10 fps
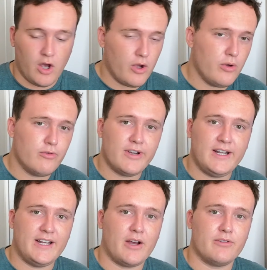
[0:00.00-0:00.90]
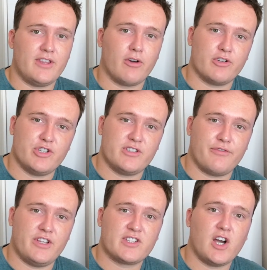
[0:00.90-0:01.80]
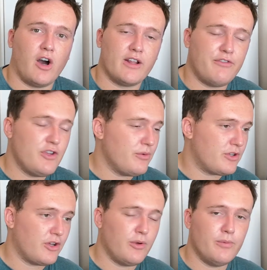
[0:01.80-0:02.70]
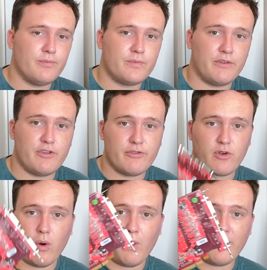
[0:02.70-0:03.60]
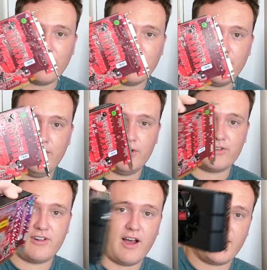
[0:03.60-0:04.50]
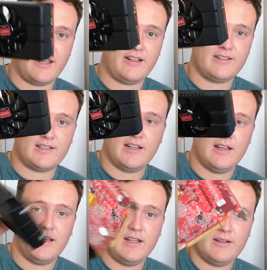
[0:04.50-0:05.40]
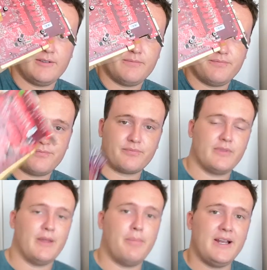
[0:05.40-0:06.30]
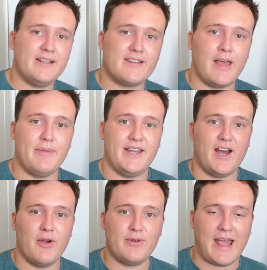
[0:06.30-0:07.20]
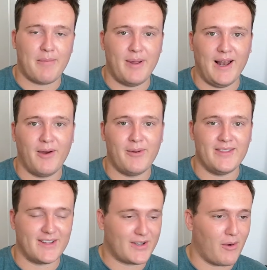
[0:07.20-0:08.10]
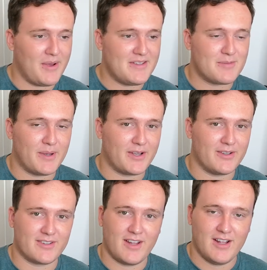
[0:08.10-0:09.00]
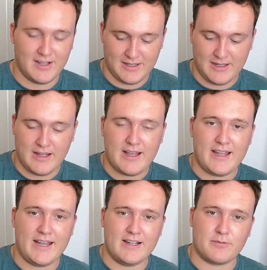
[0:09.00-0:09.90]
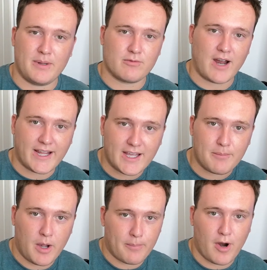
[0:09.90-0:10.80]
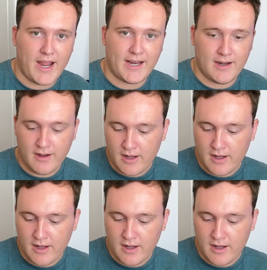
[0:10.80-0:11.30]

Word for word: Who really knows the origins of this card? If you do, if you've got one that looks like this, then please let me know down below in the comments, because it has been racking my brain.